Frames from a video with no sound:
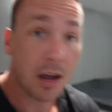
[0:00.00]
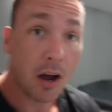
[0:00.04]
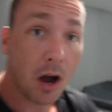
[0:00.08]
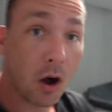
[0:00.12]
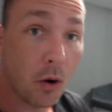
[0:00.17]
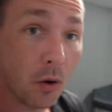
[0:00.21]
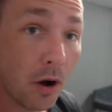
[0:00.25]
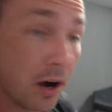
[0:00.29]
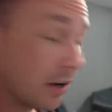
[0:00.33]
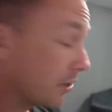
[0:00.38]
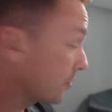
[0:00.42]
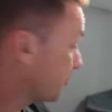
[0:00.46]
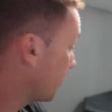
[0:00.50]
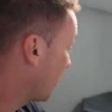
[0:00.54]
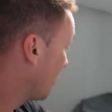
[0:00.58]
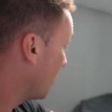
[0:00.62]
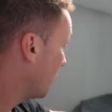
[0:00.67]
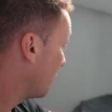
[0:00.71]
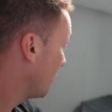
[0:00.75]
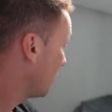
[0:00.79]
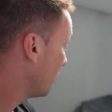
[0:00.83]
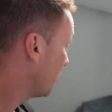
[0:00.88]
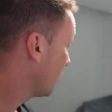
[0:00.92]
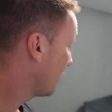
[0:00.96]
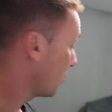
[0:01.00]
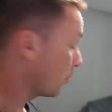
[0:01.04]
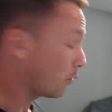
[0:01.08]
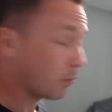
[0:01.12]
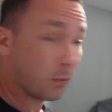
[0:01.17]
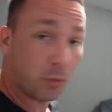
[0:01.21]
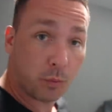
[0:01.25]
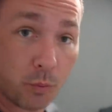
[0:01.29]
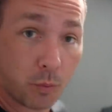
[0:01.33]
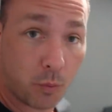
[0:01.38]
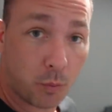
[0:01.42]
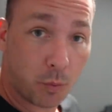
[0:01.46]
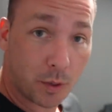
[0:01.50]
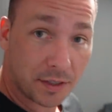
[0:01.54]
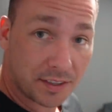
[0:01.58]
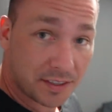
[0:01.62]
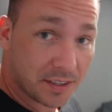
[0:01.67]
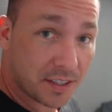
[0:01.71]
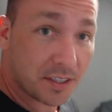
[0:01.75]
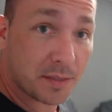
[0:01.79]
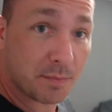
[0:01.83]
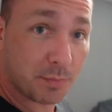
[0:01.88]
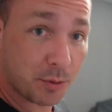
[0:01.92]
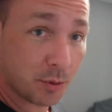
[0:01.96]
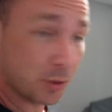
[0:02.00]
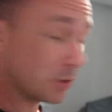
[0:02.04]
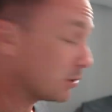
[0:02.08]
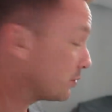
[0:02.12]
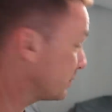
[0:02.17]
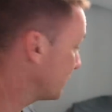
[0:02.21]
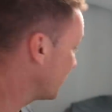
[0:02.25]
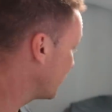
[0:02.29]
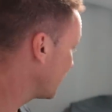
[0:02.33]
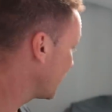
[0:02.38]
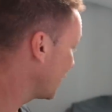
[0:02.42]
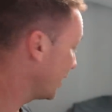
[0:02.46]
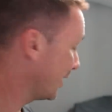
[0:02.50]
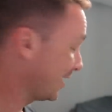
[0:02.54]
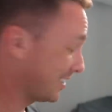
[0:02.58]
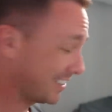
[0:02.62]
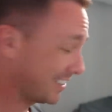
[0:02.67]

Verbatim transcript: Oh, also, what's this pool for?